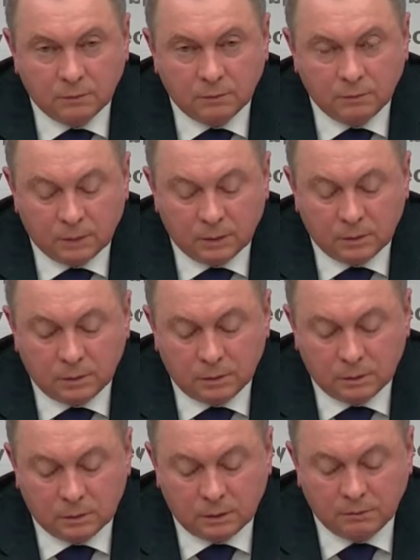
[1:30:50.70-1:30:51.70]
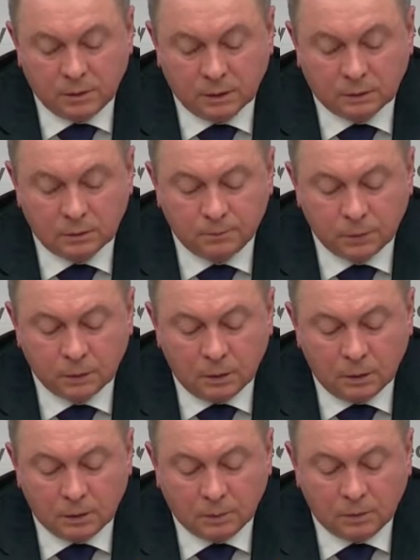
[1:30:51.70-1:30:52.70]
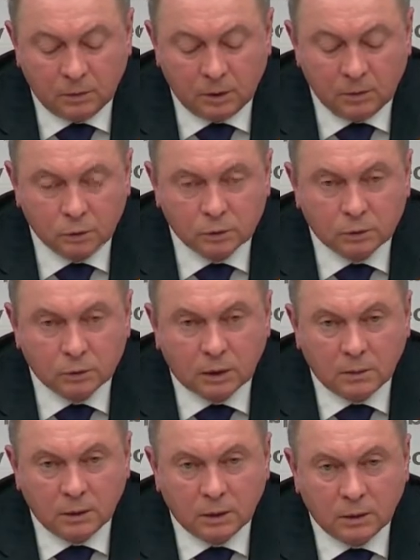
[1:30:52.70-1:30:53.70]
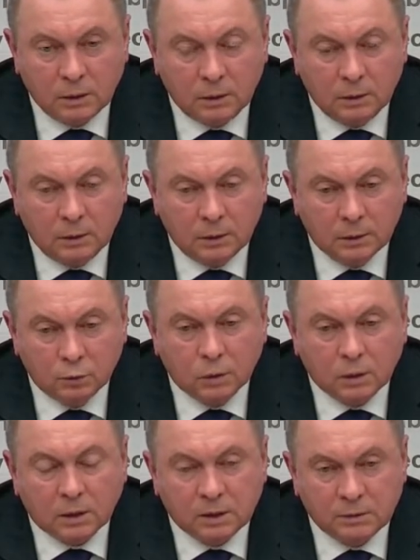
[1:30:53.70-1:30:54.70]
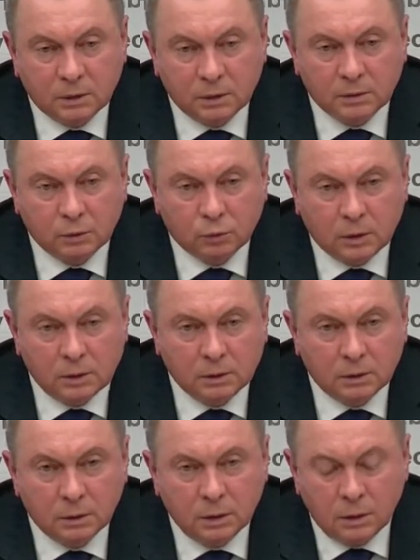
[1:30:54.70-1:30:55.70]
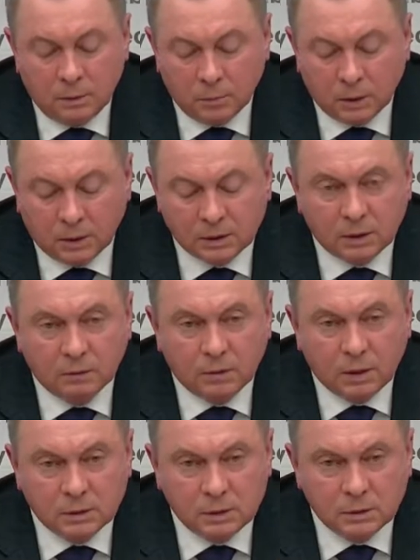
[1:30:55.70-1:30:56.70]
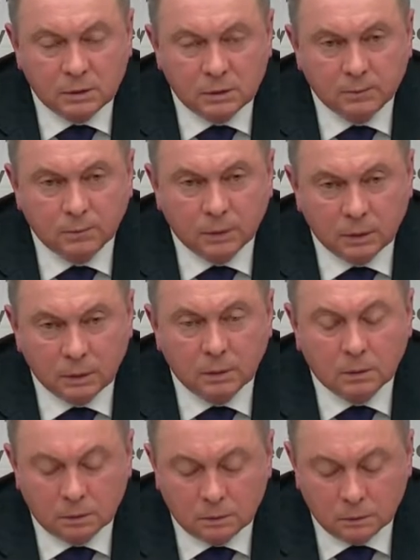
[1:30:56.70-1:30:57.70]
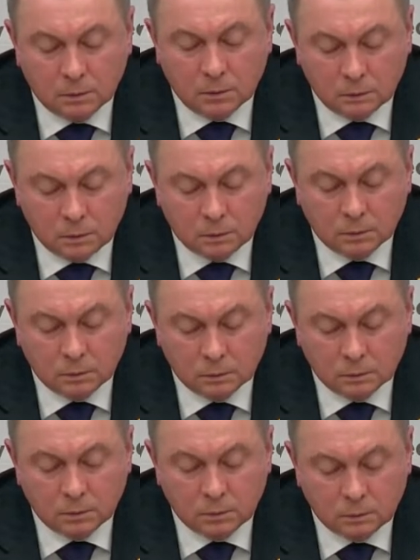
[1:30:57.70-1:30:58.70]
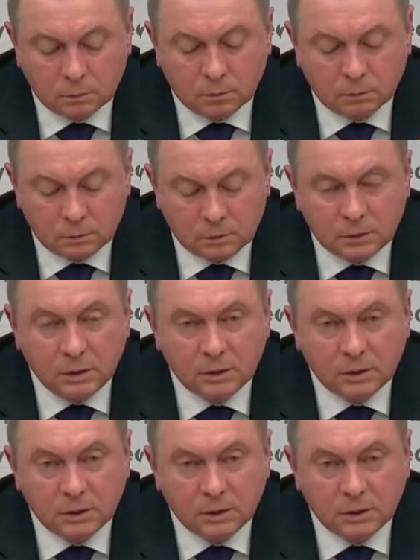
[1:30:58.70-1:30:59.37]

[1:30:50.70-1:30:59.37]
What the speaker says: guarded infrastructural objects, security objects, but the way that the situation unfolded has shown